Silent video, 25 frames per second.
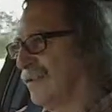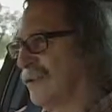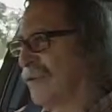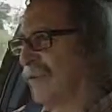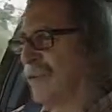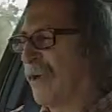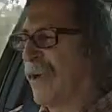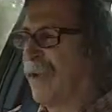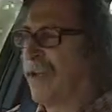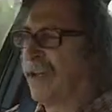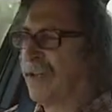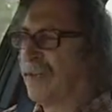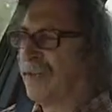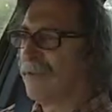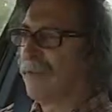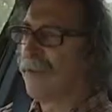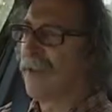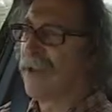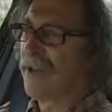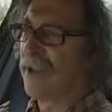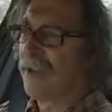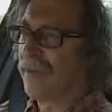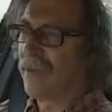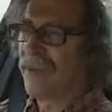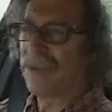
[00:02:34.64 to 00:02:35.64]
about
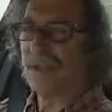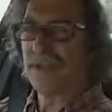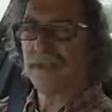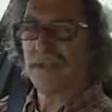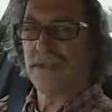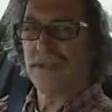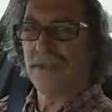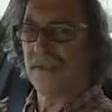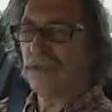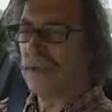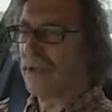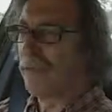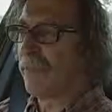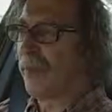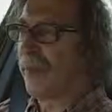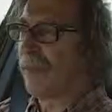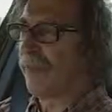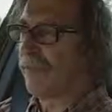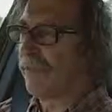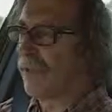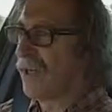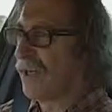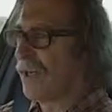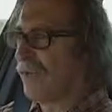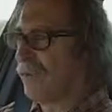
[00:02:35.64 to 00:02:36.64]
all there is to talk
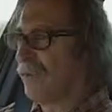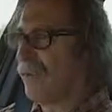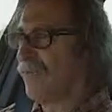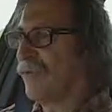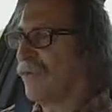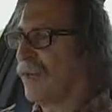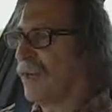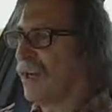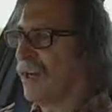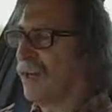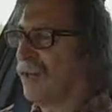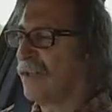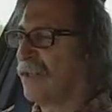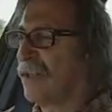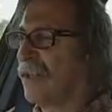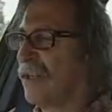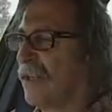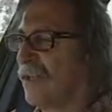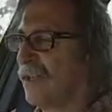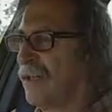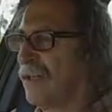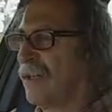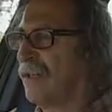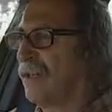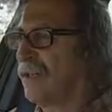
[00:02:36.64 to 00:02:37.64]
about, really, with regard
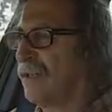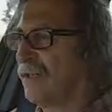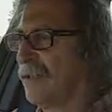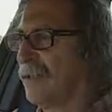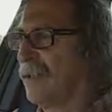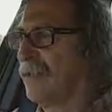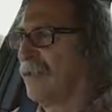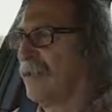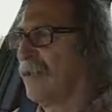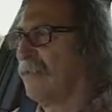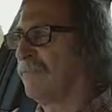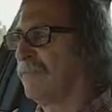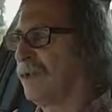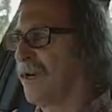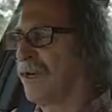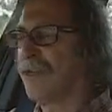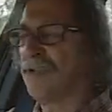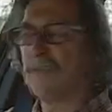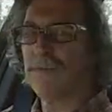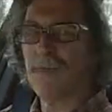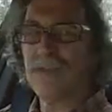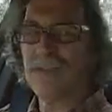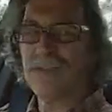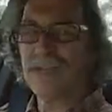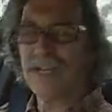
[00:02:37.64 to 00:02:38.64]
to
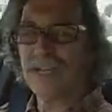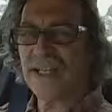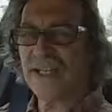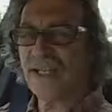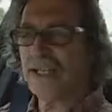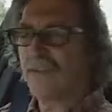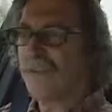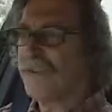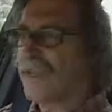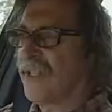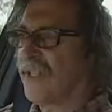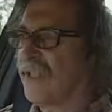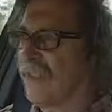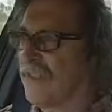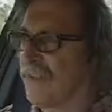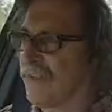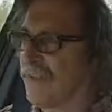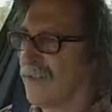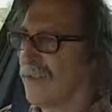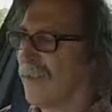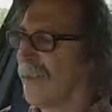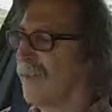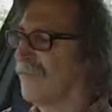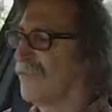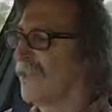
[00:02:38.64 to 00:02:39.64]
Mars 1's activity. I
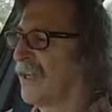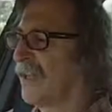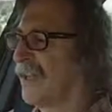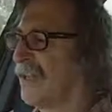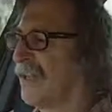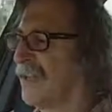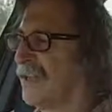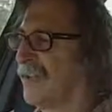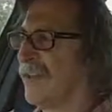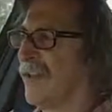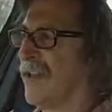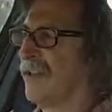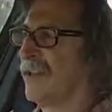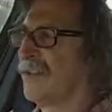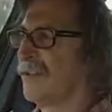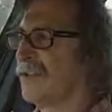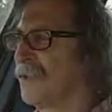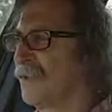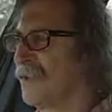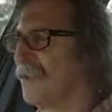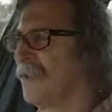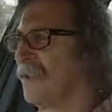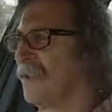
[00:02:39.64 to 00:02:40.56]
don't think they've done anything else.